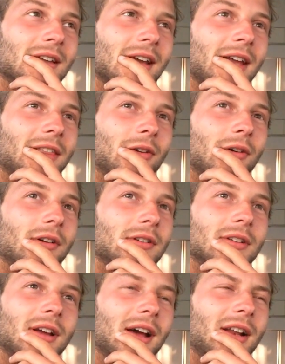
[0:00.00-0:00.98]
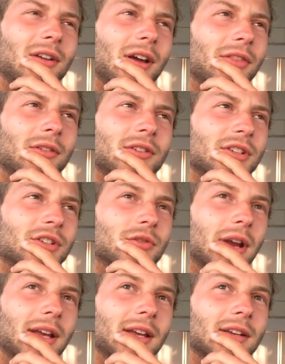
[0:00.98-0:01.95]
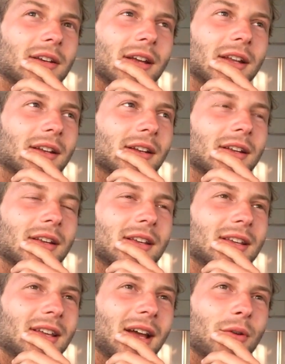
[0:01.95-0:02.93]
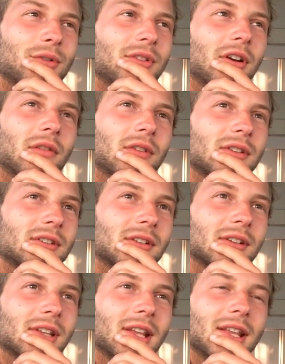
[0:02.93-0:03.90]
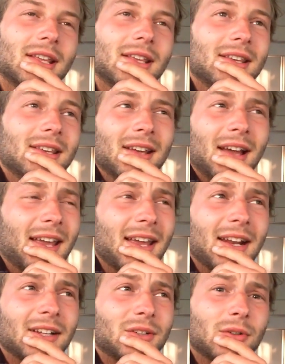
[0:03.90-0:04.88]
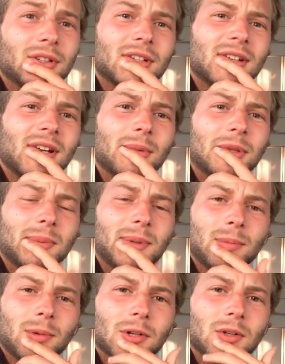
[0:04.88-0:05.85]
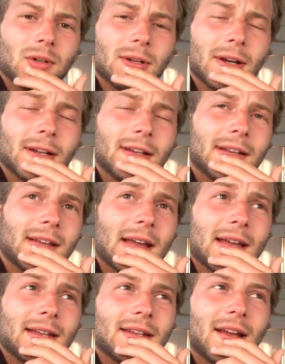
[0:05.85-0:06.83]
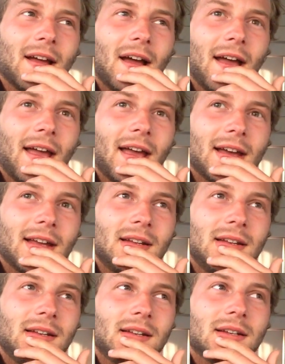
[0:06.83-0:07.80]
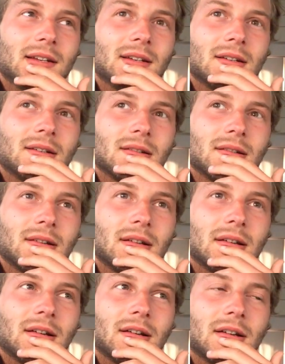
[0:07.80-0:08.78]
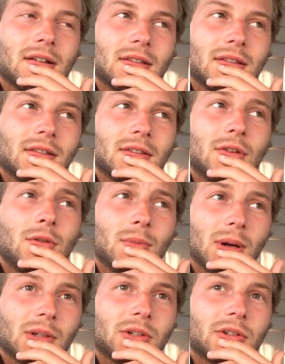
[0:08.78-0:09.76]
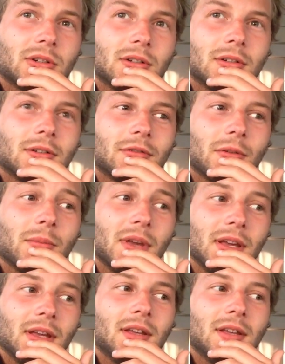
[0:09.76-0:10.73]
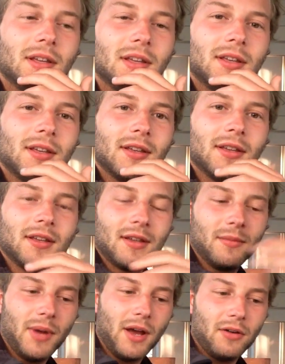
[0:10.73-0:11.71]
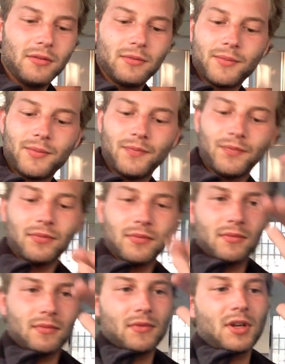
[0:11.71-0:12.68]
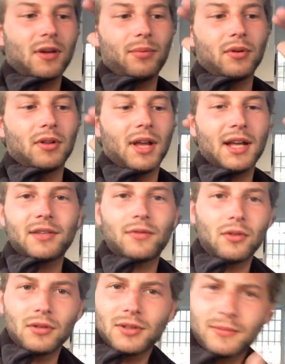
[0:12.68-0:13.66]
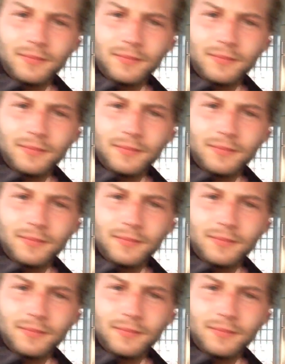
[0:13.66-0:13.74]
I thought, I don't know, I thought she drank, and I was nervous, and again, I sort of succumbed to peer pressure again. And uh, I had... Uh, too much for me, about a couple of glassfuls.